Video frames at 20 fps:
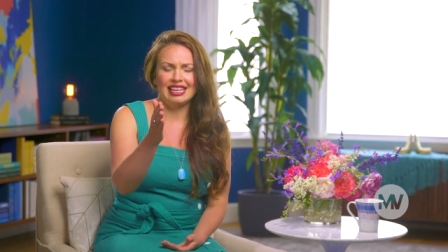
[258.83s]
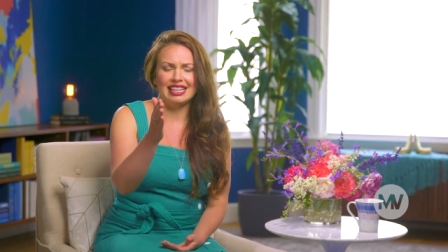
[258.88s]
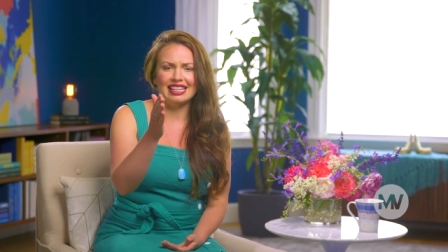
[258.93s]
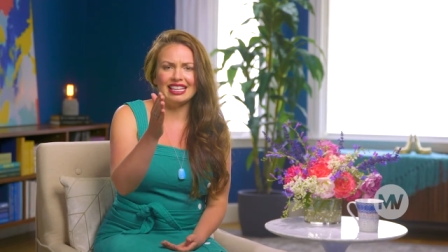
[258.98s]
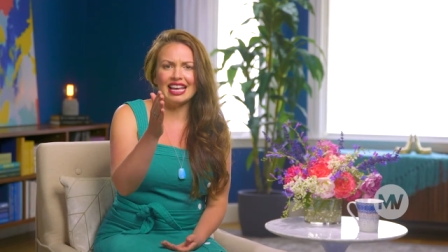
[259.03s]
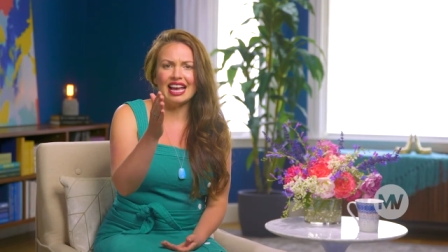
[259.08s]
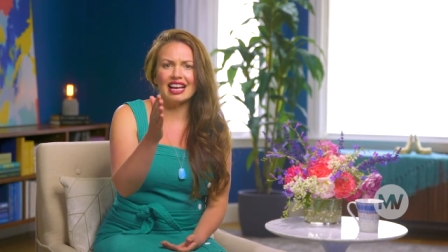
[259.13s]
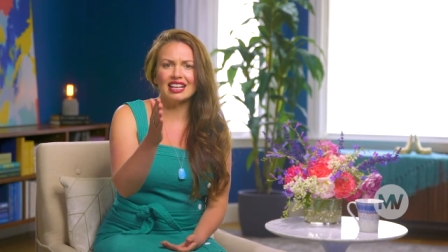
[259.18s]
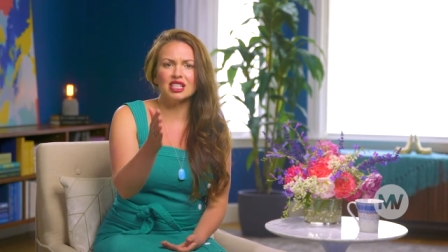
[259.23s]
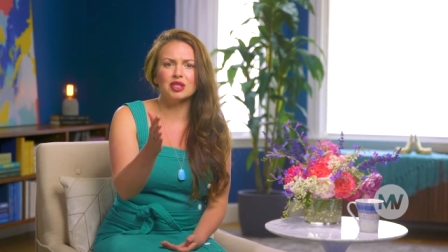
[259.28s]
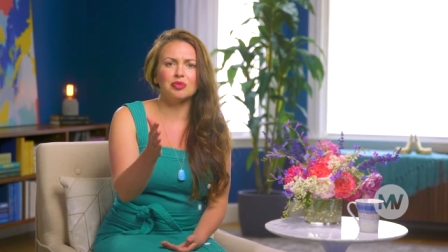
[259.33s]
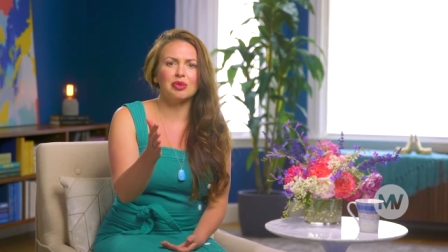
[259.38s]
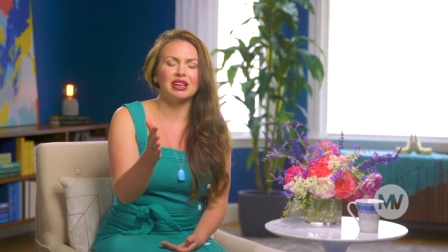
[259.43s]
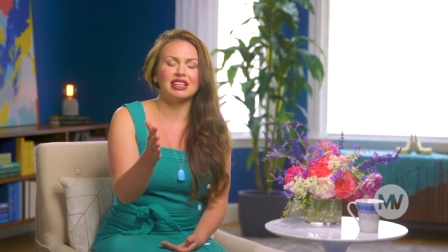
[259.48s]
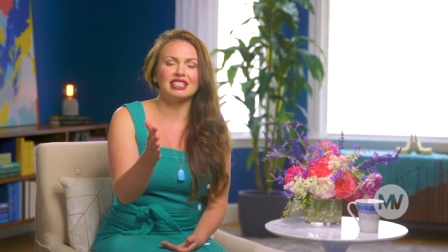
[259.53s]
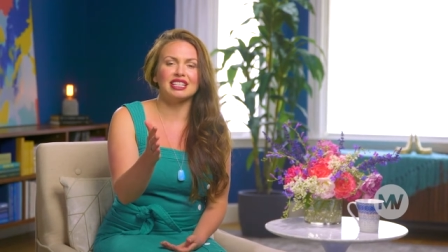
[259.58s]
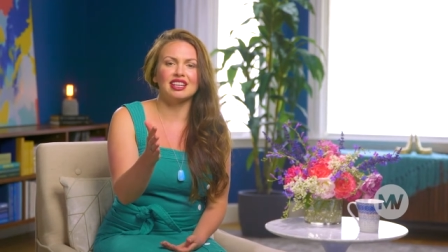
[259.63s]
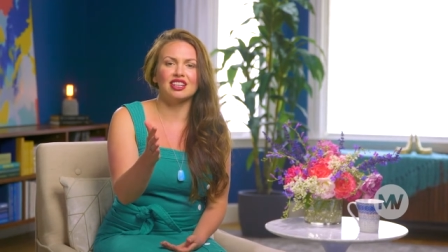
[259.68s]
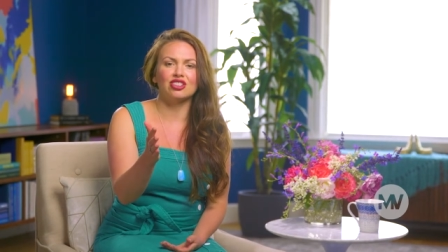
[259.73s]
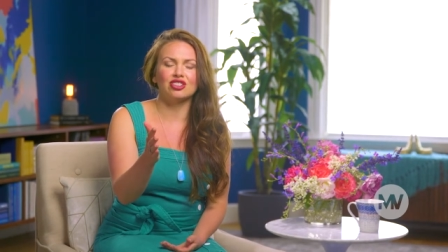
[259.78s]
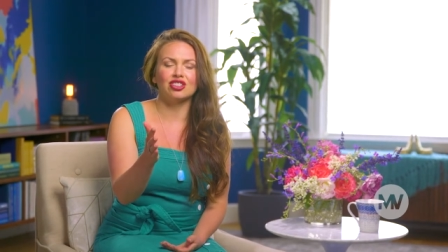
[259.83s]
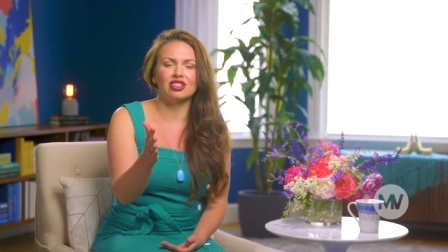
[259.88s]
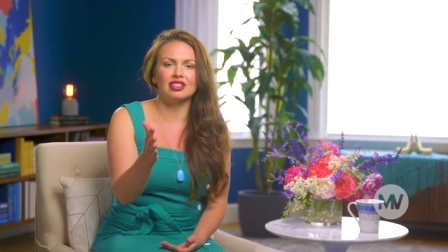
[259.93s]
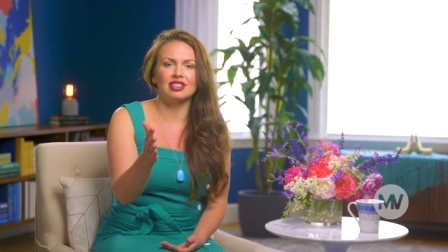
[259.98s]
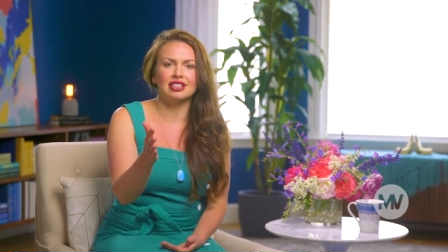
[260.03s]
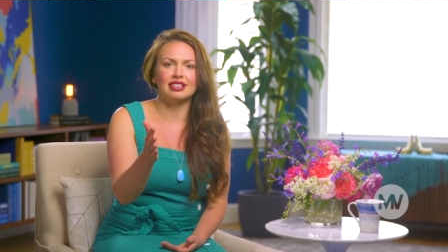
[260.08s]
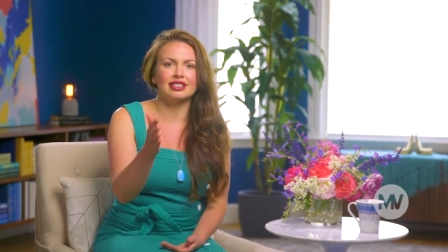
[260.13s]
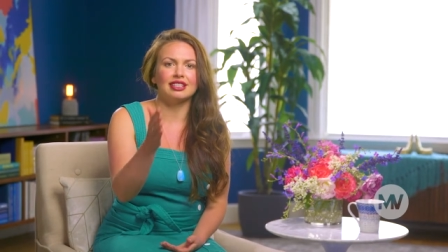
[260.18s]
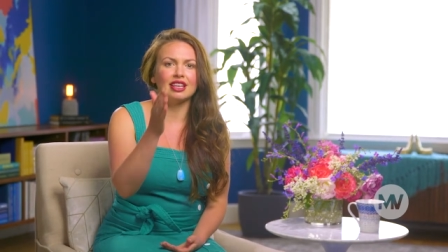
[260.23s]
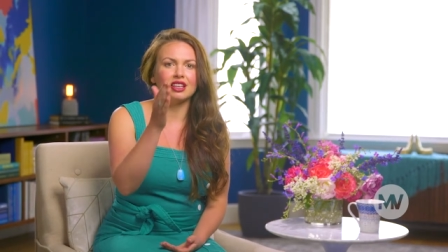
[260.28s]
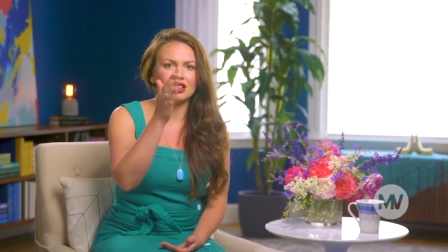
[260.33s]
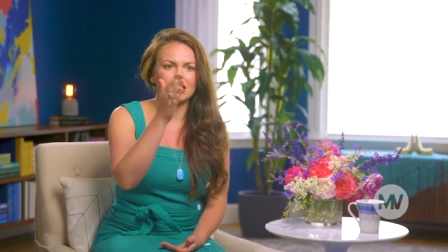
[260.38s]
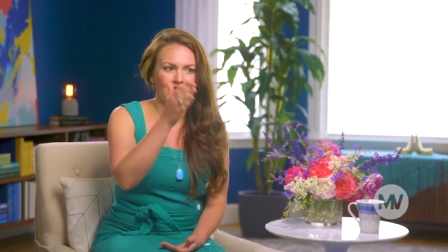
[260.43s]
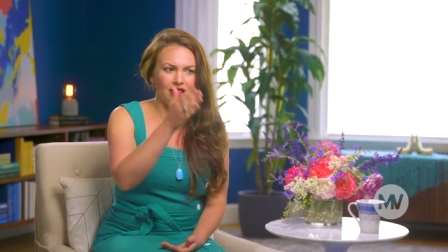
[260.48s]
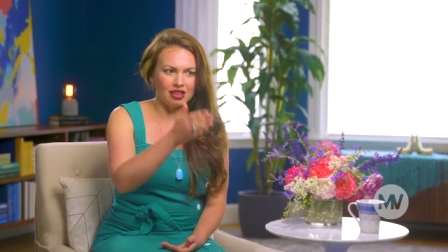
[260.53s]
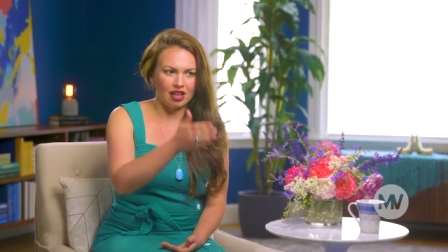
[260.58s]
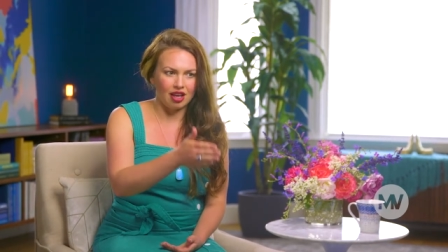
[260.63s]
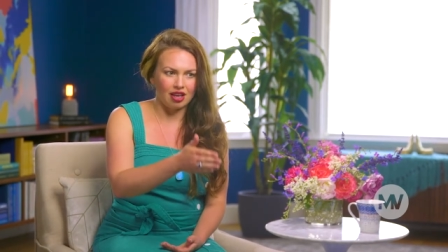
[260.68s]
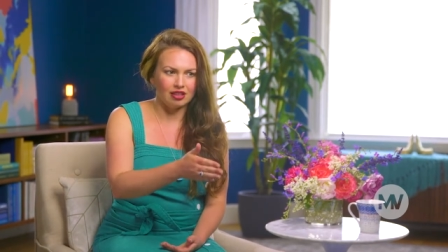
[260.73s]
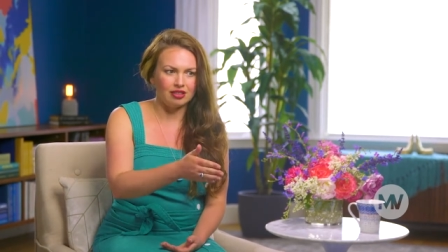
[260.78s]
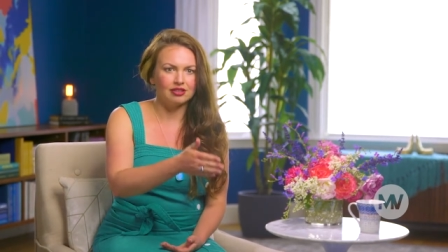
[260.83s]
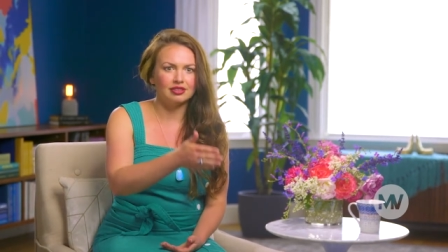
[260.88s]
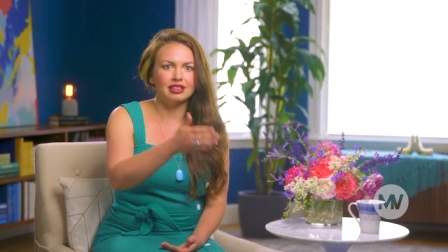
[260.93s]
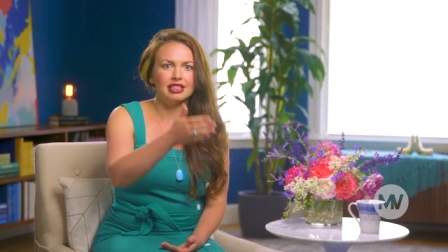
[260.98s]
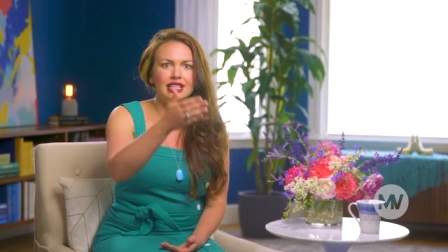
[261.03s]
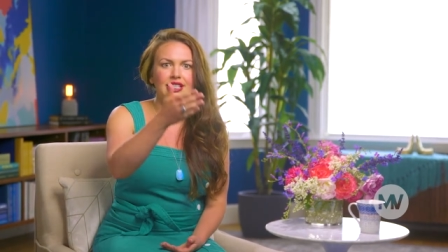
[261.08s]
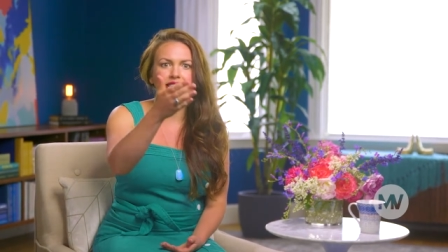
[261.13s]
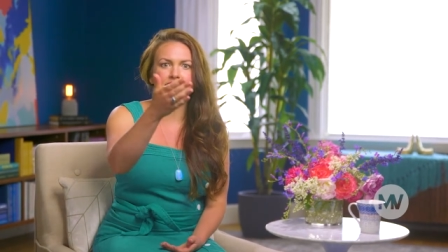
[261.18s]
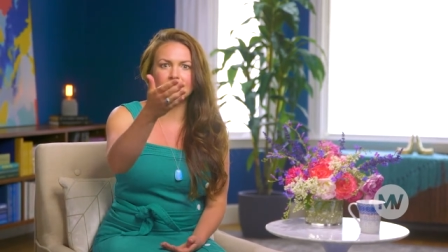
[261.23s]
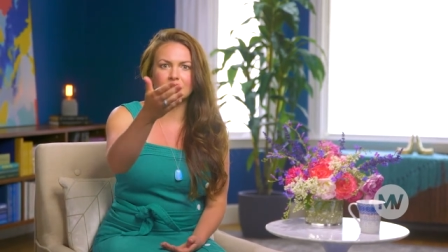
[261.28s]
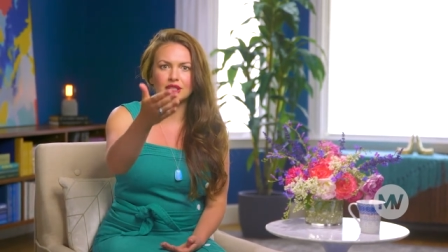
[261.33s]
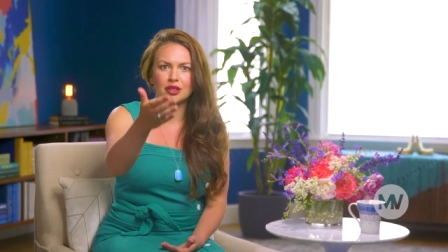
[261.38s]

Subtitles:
The expectation is that love leads